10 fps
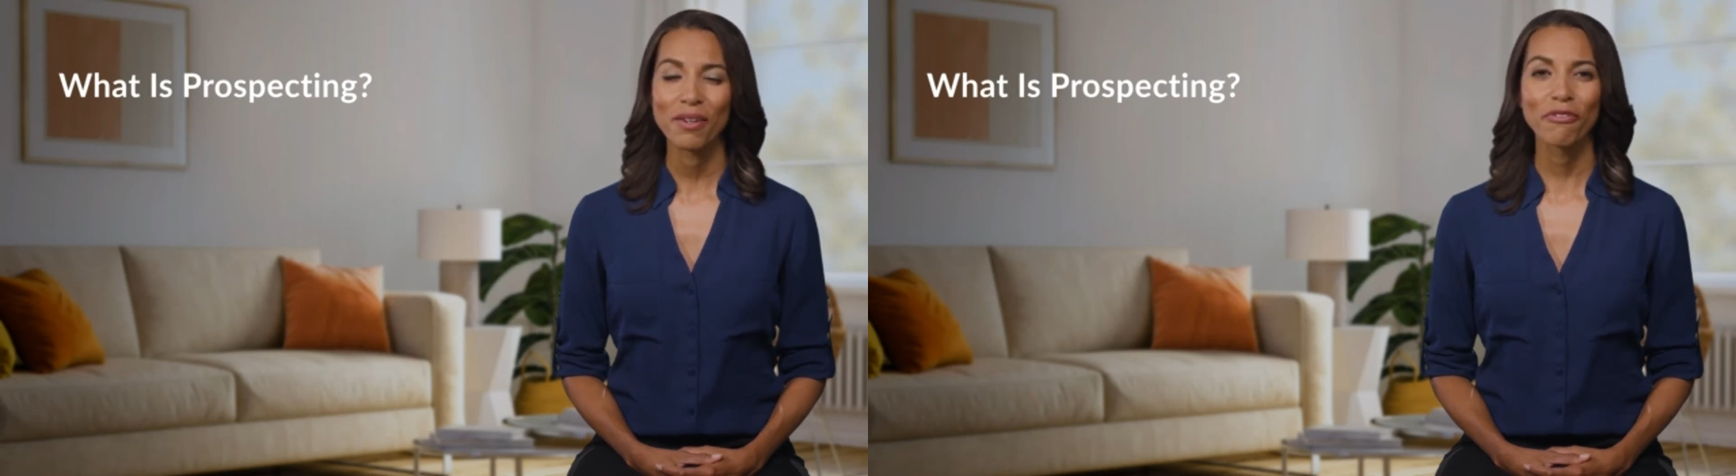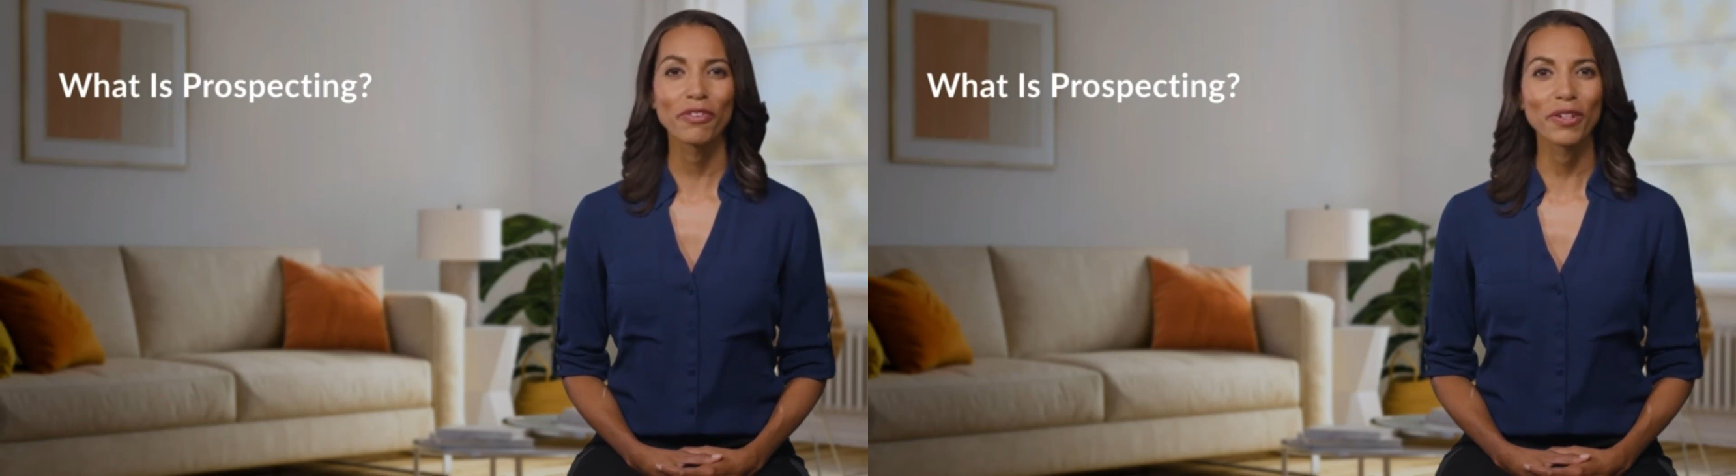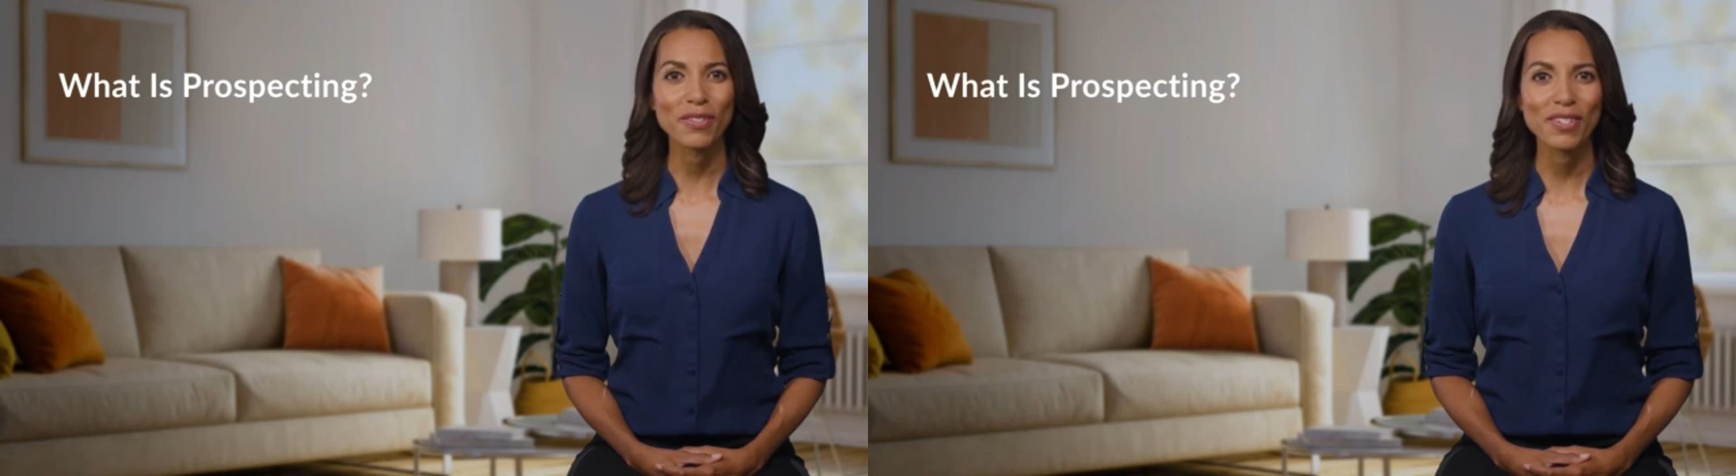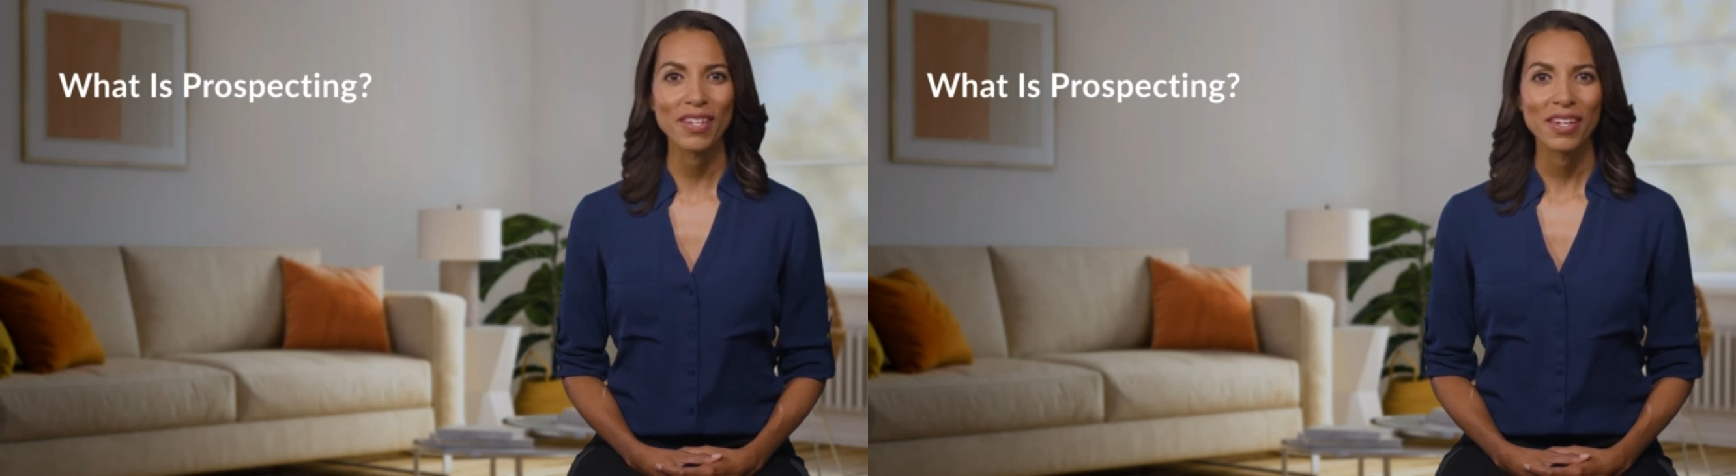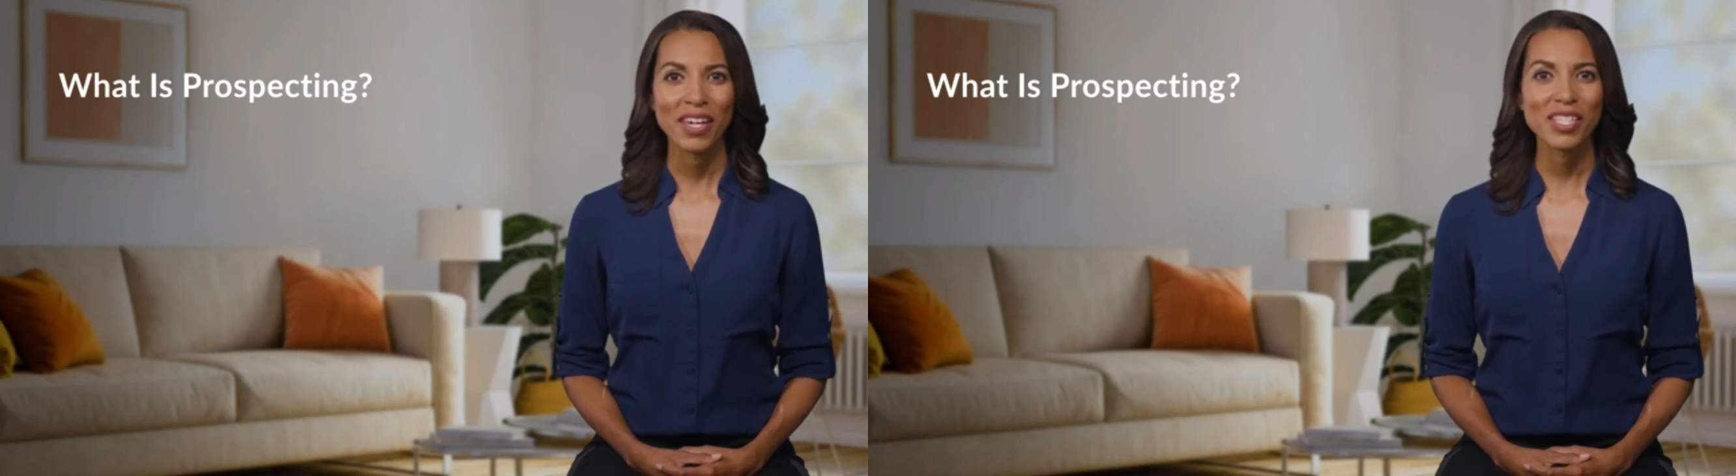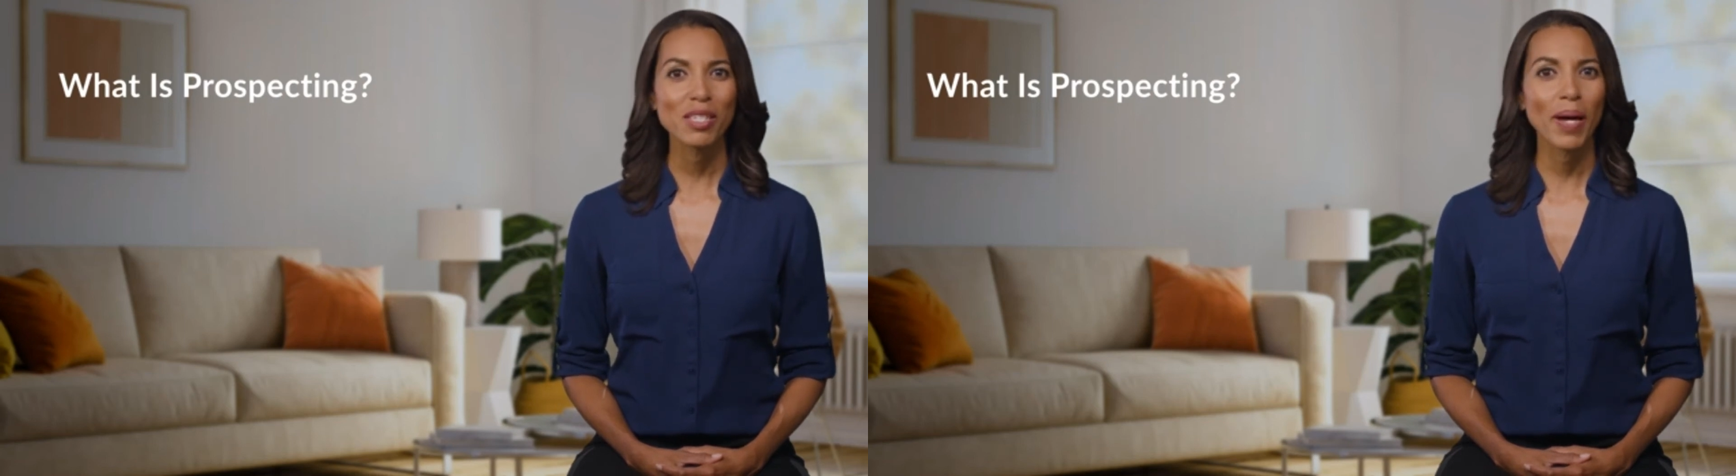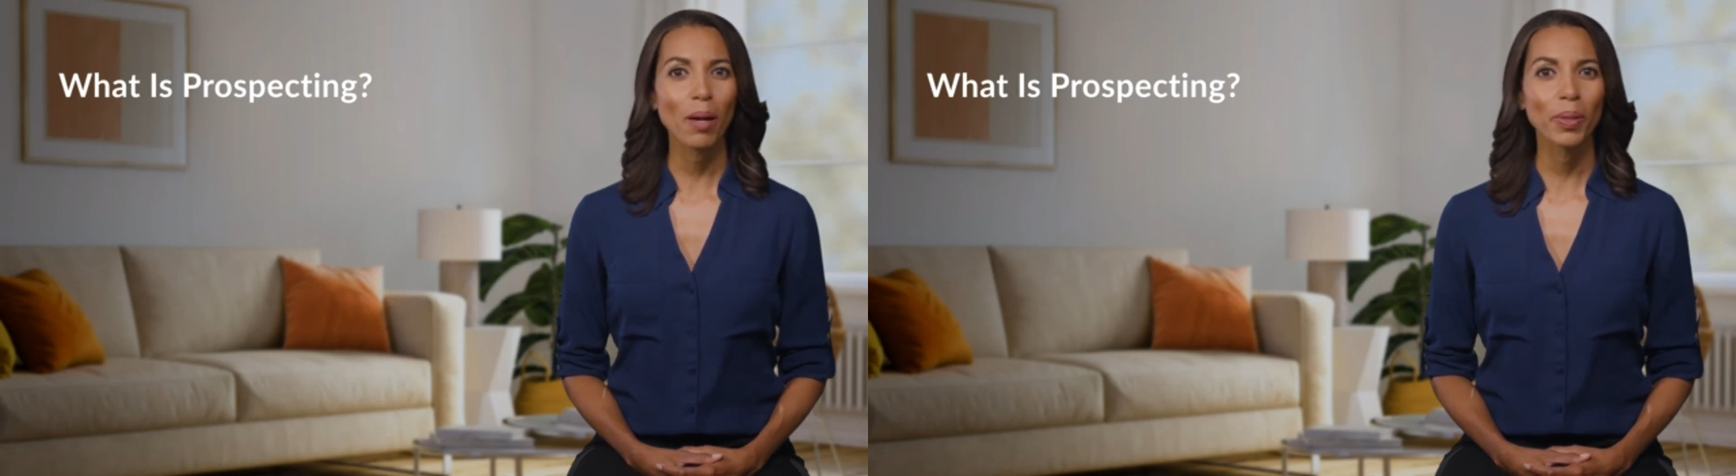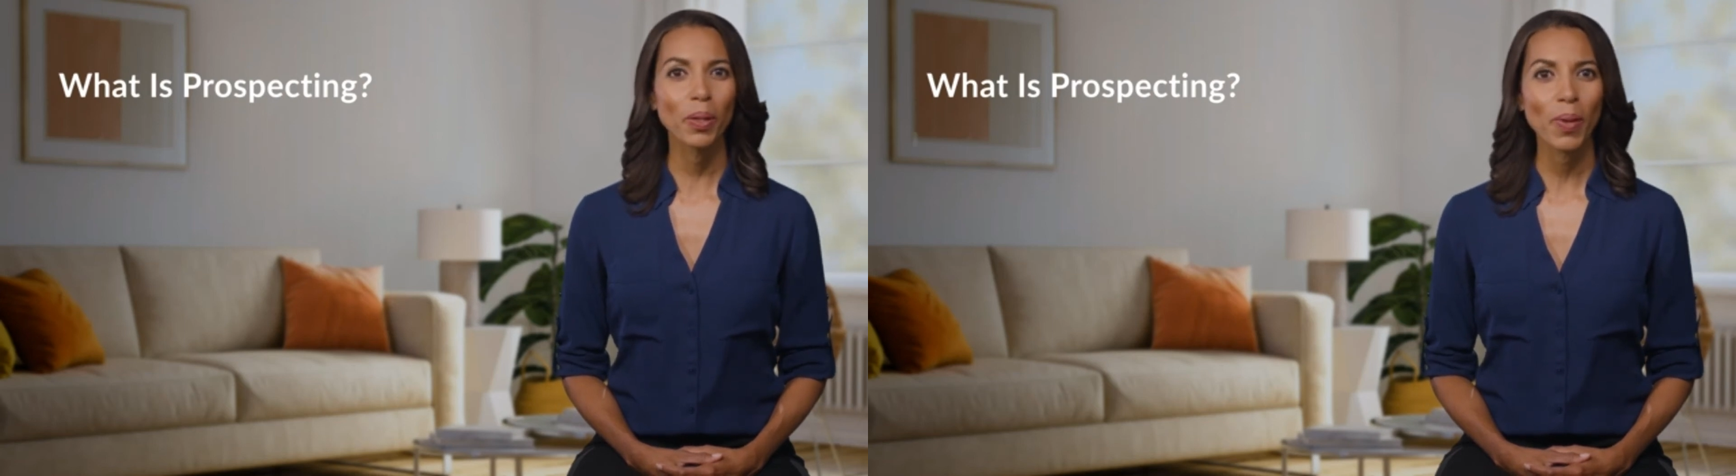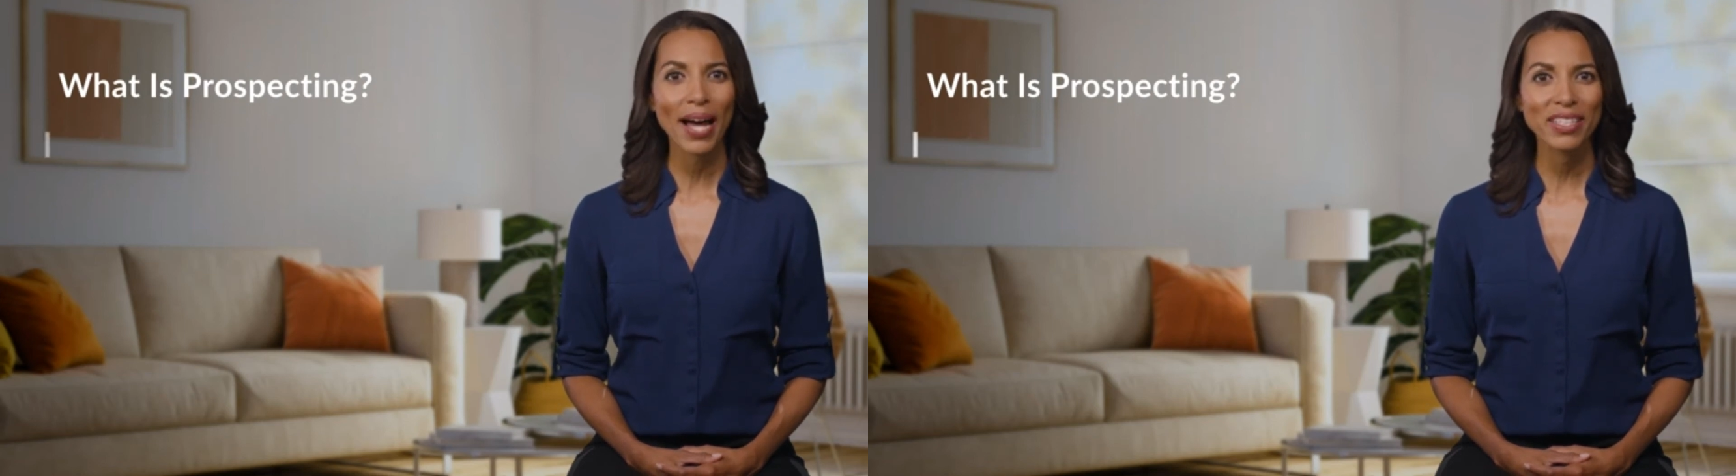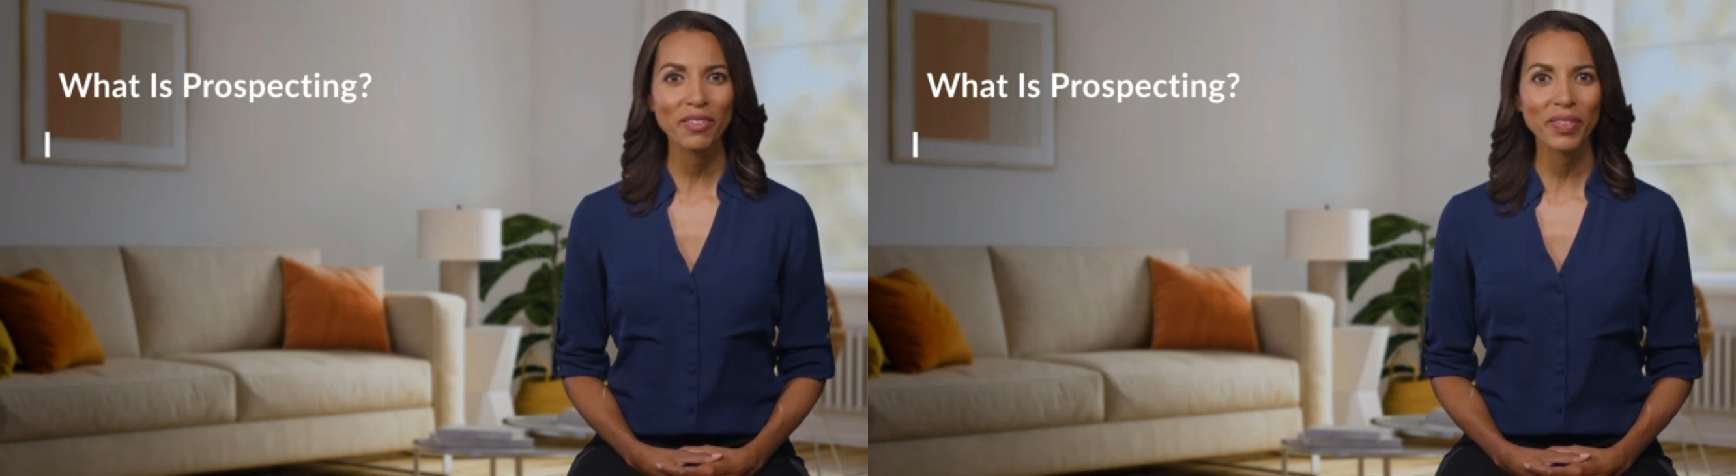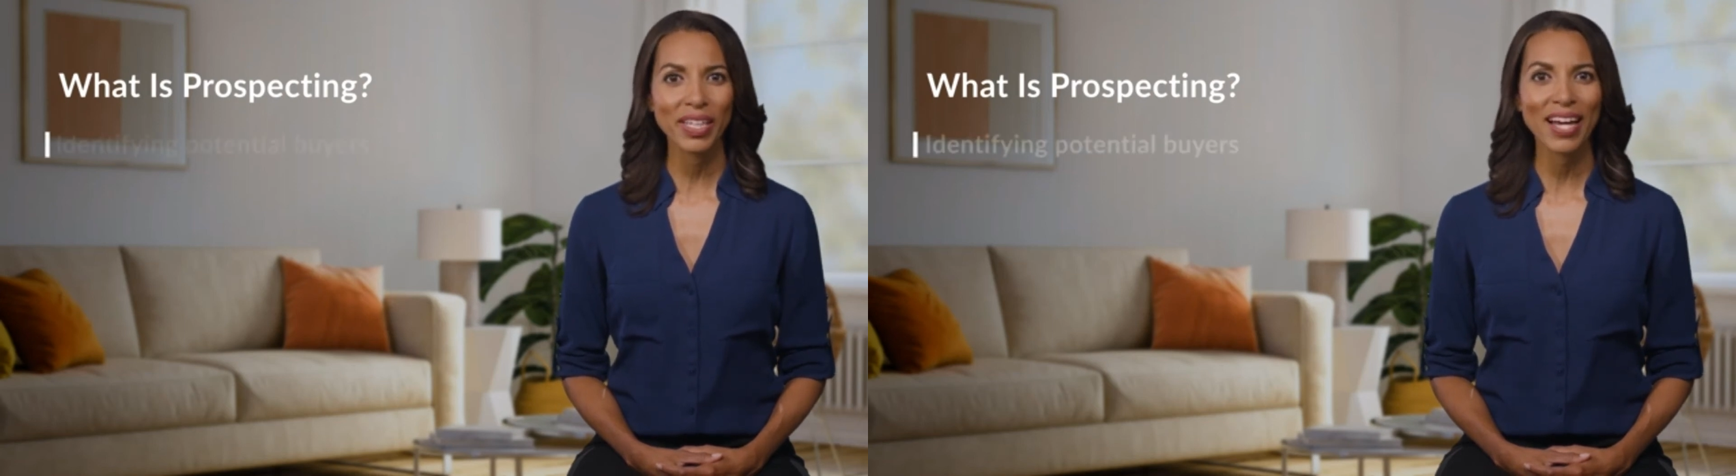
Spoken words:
First, it's about proactively